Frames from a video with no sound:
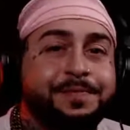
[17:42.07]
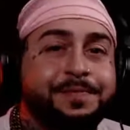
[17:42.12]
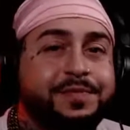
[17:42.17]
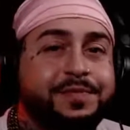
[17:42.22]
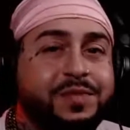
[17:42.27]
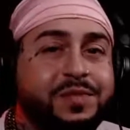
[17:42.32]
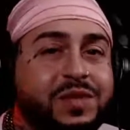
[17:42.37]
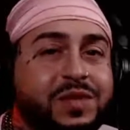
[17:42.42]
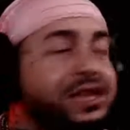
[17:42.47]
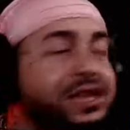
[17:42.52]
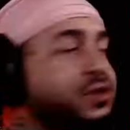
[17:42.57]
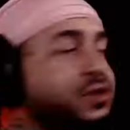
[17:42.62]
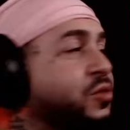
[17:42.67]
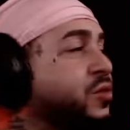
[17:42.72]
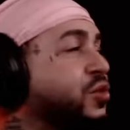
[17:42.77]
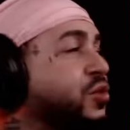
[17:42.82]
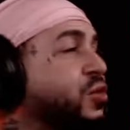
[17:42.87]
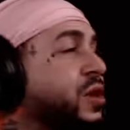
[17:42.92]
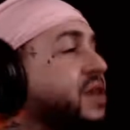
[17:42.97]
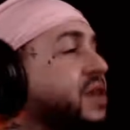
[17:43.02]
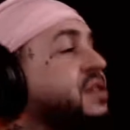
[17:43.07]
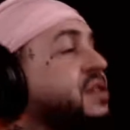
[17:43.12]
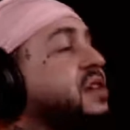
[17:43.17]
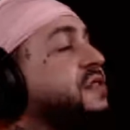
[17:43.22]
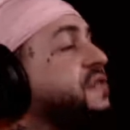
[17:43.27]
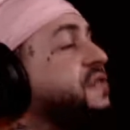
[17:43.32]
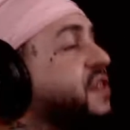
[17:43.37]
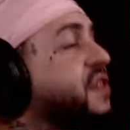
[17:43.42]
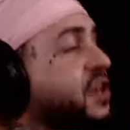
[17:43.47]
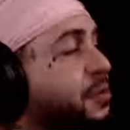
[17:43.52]
Like, you want to
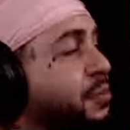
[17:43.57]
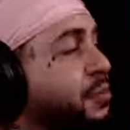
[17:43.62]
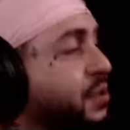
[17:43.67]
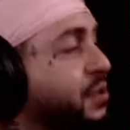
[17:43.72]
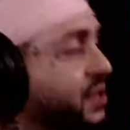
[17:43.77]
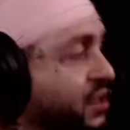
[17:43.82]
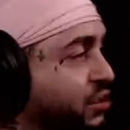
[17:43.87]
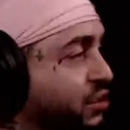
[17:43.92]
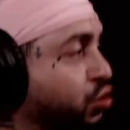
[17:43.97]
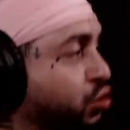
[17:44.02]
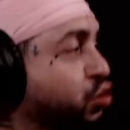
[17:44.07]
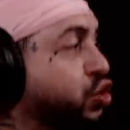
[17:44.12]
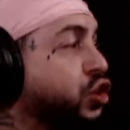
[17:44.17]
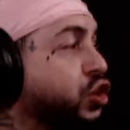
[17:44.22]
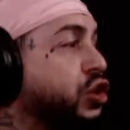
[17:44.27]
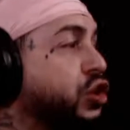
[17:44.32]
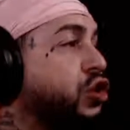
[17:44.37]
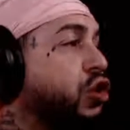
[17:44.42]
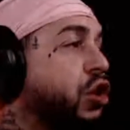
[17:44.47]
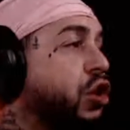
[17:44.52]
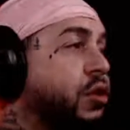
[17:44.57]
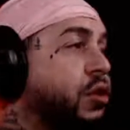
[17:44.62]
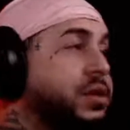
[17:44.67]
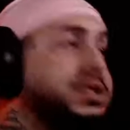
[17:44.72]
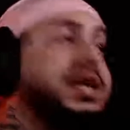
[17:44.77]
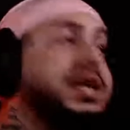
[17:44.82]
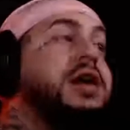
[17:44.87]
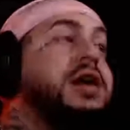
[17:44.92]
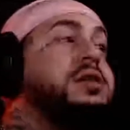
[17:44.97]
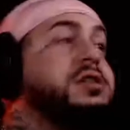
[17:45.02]
defund the police? Who you going to call when
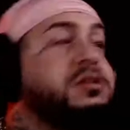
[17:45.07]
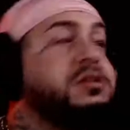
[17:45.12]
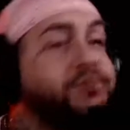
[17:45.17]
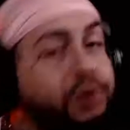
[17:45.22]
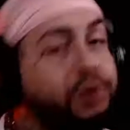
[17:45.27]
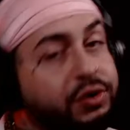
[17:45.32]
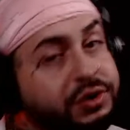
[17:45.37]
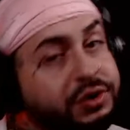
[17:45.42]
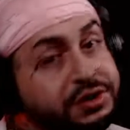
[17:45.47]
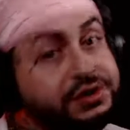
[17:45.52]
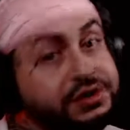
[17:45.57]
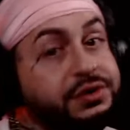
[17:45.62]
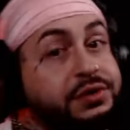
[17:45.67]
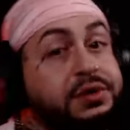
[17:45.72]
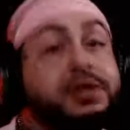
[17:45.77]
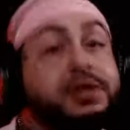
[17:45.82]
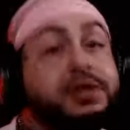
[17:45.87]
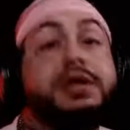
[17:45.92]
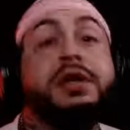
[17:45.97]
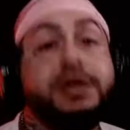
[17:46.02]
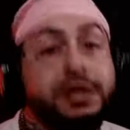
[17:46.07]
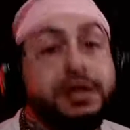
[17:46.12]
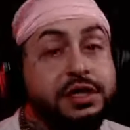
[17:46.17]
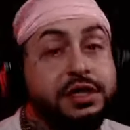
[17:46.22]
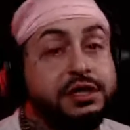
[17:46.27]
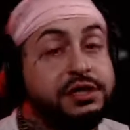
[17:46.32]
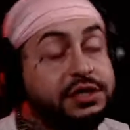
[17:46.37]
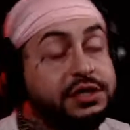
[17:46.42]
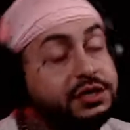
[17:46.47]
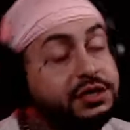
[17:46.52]
your house gets broke into?
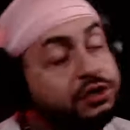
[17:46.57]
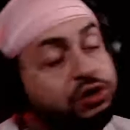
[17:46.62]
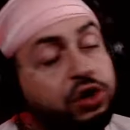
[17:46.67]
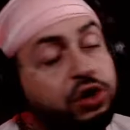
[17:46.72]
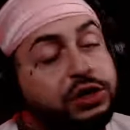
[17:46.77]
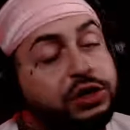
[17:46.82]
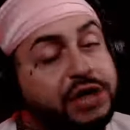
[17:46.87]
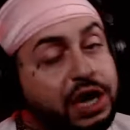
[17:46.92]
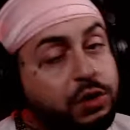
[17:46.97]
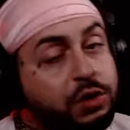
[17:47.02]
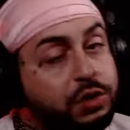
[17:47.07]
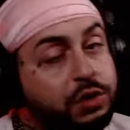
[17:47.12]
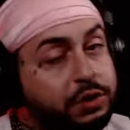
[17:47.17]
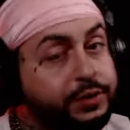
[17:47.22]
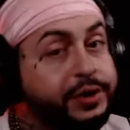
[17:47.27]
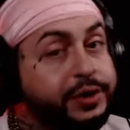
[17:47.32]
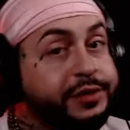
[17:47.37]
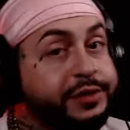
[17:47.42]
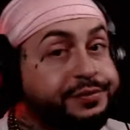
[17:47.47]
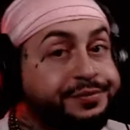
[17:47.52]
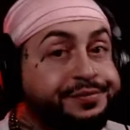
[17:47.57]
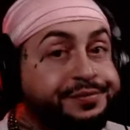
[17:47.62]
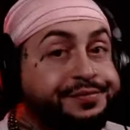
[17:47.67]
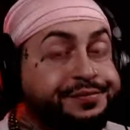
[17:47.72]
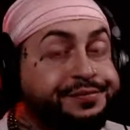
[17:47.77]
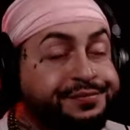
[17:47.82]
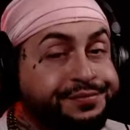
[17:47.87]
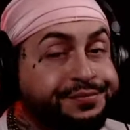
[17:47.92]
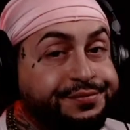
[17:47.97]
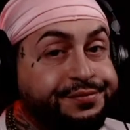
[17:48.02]
You're going to call 911.
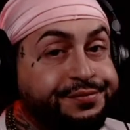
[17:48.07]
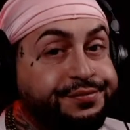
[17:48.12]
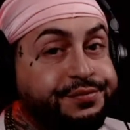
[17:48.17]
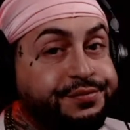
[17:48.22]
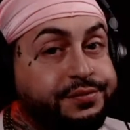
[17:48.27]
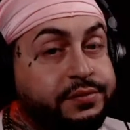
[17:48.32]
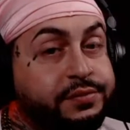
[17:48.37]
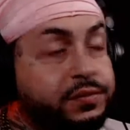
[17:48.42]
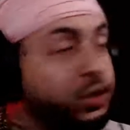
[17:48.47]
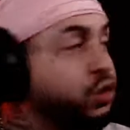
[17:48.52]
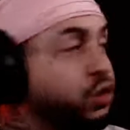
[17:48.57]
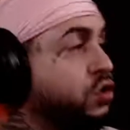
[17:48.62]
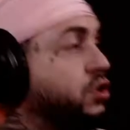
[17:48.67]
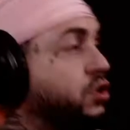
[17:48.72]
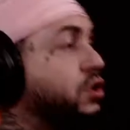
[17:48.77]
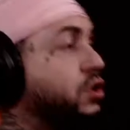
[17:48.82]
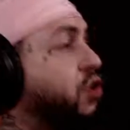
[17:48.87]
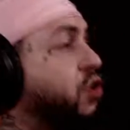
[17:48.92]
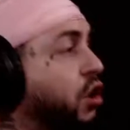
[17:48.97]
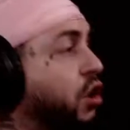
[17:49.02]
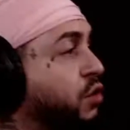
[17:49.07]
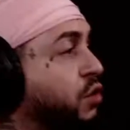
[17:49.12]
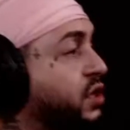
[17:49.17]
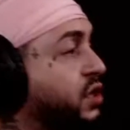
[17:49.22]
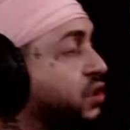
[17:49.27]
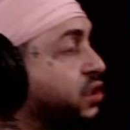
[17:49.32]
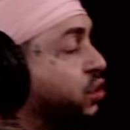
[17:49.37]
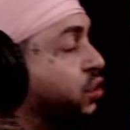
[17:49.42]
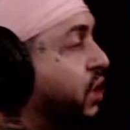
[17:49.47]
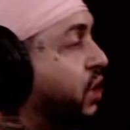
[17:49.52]
Who are you going to call when you get
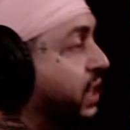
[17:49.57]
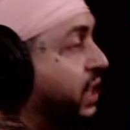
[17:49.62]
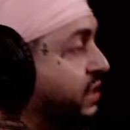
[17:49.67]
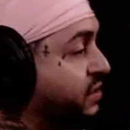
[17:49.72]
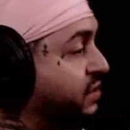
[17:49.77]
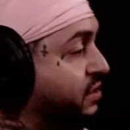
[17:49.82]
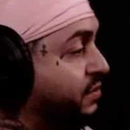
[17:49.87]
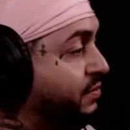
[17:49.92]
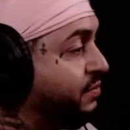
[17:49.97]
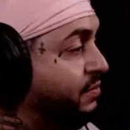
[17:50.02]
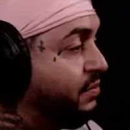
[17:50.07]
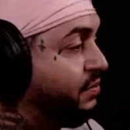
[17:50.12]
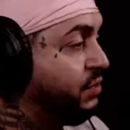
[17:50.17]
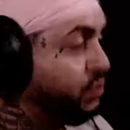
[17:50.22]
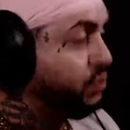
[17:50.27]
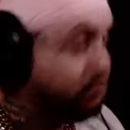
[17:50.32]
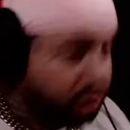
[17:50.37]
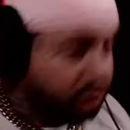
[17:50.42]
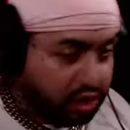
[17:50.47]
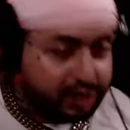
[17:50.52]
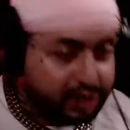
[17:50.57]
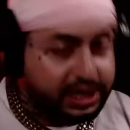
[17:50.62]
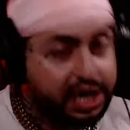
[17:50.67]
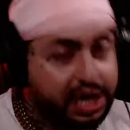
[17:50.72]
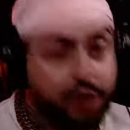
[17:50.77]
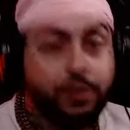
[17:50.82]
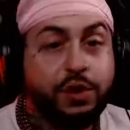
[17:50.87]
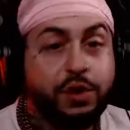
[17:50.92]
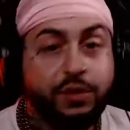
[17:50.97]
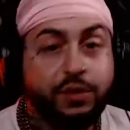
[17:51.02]
in a car accident? You're going to call
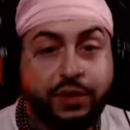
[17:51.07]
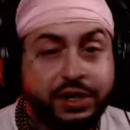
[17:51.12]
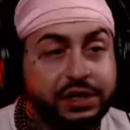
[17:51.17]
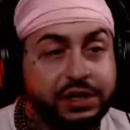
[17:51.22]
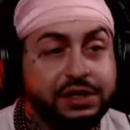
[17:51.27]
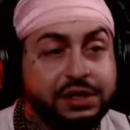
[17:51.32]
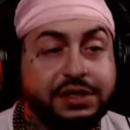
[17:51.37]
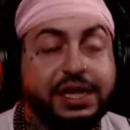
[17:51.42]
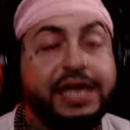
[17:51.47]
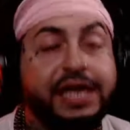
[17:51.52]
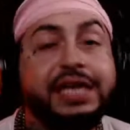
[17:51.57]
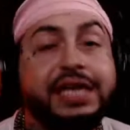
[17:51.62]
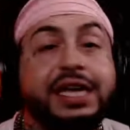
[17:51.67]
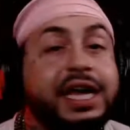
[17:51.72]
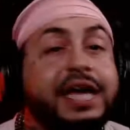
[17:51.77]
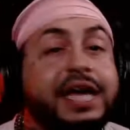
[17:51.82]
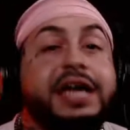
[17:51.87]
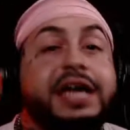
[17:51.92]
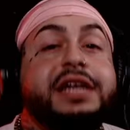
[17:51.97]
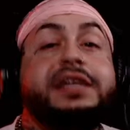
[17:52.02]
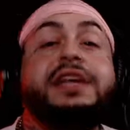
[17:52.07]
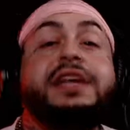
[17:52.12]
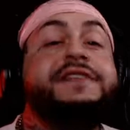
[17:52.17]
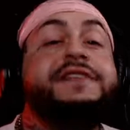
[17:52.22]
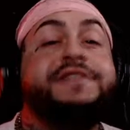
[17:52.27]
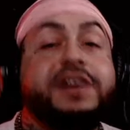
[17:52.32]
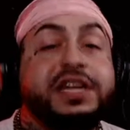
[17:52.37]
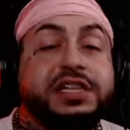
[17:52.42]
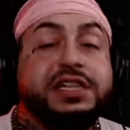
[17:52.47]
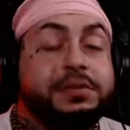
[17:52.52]
911. Like,
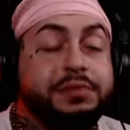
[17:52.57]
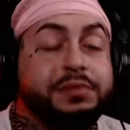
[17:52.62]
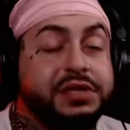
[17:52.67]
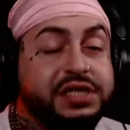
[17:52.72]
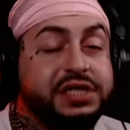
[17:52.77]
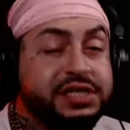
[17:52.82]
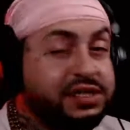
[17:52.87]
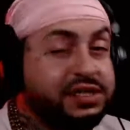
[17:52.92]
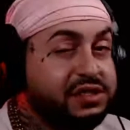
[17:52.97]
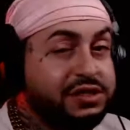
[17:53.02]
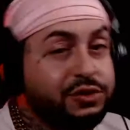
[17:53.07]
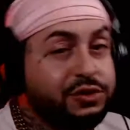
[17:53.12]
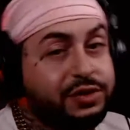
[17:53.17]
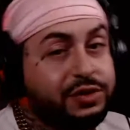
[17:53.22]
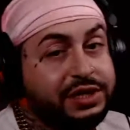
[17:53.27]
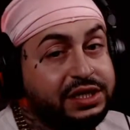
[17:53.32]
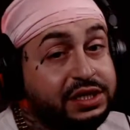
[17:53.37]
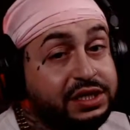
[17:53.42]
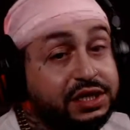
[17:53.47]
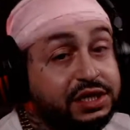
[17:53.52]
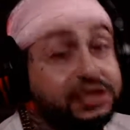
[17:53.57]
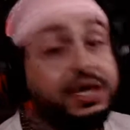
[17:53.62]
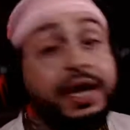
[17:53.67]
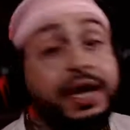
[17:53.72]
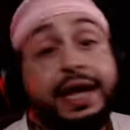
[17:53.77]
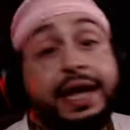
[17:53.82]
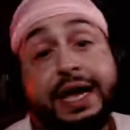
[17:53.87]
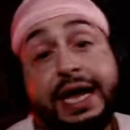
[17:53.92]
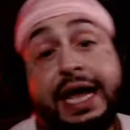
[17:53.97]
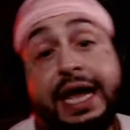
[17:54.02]
defunding the police doesn't do anything.
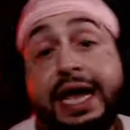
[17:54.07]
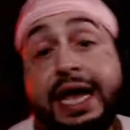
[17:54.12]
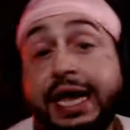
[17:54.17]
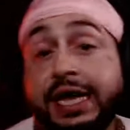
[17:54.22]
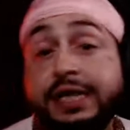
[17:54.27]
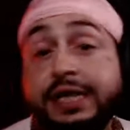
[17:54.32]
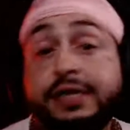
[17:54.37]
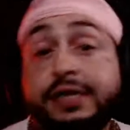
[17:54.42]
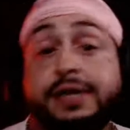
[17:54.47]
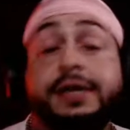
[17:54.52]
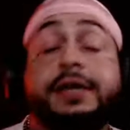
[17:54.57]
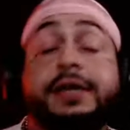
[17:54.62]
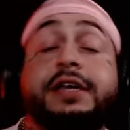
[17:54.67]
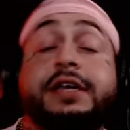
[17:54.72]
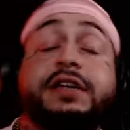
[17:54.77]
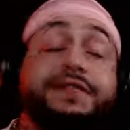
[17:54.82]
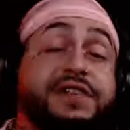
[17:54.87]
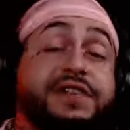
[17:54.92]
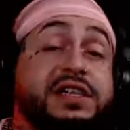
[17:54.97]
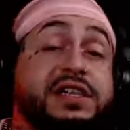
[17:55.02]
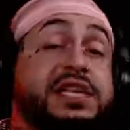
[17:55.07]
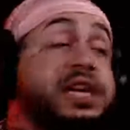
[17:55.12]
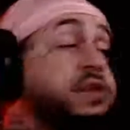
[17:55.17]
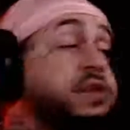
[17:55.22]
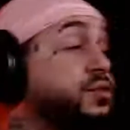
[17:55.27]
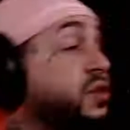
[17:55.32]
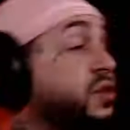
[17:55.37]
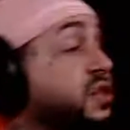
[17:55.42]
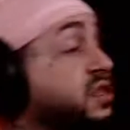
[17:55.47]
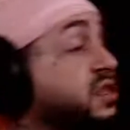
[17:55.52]
And if it did,
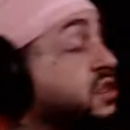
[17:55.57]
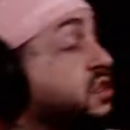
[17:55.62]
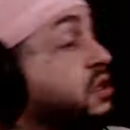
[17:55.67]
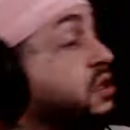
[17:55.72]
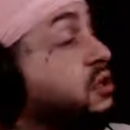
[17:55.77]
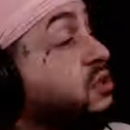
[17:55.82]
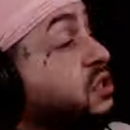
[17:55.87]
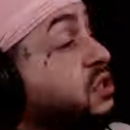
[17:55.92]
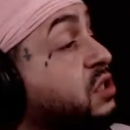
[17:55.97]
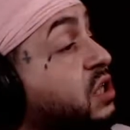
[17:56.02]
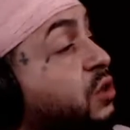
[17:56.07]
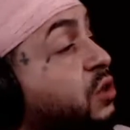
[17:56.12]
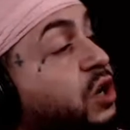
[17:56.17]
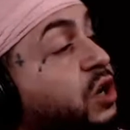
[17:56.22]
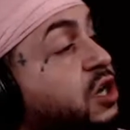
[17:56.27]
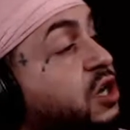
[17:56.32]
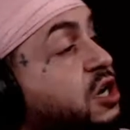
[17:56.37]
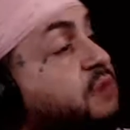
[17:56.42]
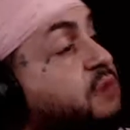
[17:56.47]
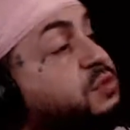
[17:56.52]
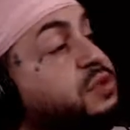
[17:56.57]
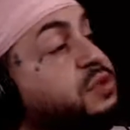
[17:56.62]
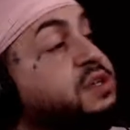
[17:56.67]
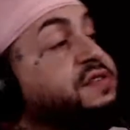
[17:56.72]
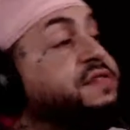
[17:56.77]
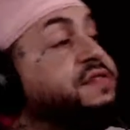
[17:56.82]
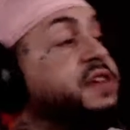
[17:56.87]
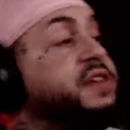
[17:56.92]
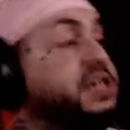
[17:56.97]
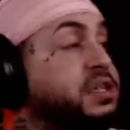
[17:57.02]
what's the solution? Like, what comes with
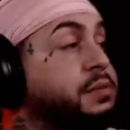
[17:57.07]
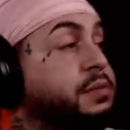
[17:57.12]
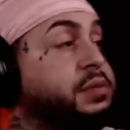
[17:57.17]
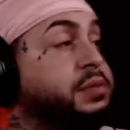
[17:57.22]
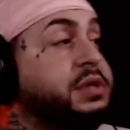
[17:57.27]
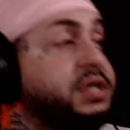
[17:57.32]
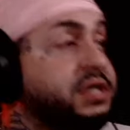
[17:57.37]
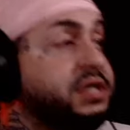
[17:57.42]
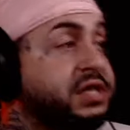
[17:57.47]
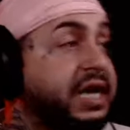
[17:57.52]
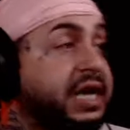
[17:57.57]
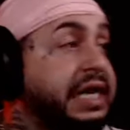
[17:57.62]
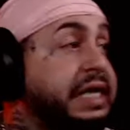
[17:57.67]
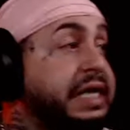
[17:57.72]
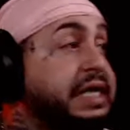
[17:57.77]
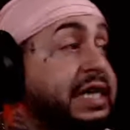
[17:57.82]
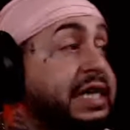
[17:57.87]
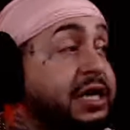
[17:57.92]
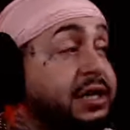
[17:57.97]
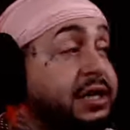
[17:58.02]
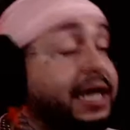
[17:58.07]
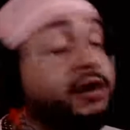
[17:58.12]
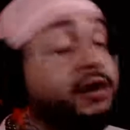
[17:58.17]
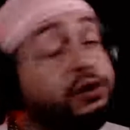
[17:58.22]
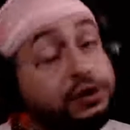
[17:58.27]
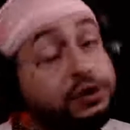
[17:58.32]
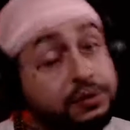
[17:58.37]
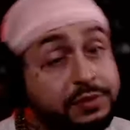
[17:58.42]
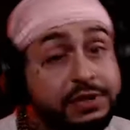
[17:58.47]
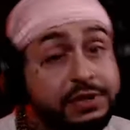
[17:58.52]
defunding the police? I need to hear that
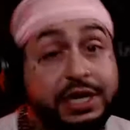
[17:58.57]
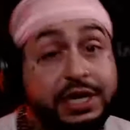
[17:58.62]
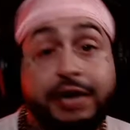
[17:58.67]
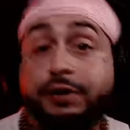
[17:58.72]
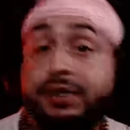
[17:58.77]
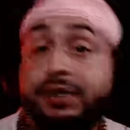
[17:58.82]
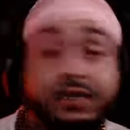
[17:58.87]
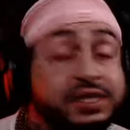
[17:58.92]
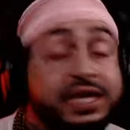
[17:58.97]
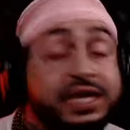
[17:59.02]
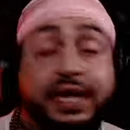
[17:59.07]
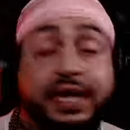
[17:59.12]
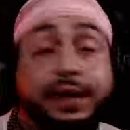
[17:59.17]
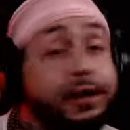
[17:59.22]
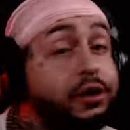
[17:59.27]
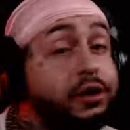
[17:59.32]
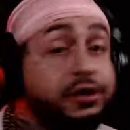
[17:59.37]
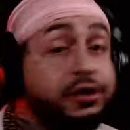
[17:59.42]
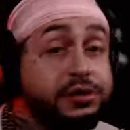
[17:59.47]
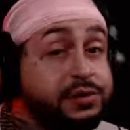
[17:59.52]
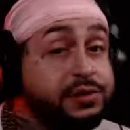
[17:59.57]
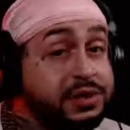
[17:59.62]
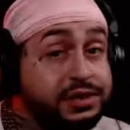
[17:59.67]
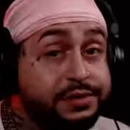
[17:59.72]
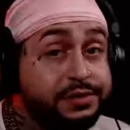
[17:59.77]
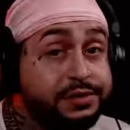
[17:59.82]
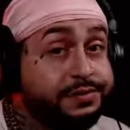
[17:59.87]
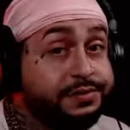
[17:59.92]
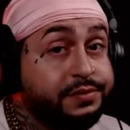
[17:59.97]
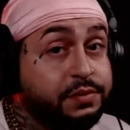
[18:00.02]
argument. I don't understand that argument.
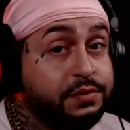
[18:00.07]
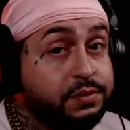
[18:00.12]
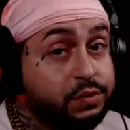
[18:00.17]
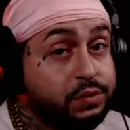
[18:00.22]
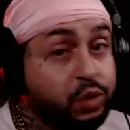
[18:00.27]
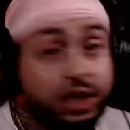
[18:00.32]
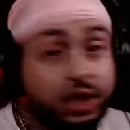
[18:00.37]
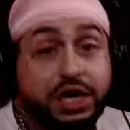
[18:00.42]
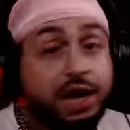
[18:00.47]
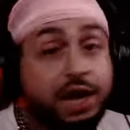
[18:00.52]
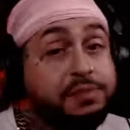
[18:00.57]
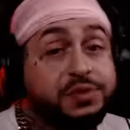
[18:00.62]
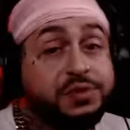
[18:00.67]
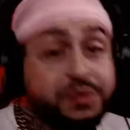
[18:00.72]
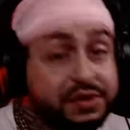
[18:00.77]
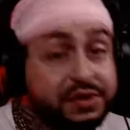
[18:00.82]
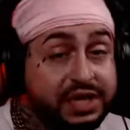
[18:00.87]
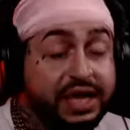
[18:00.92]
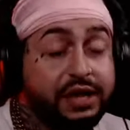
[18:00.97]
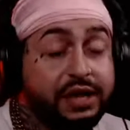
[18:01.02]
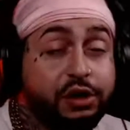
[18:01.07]
What comes with that?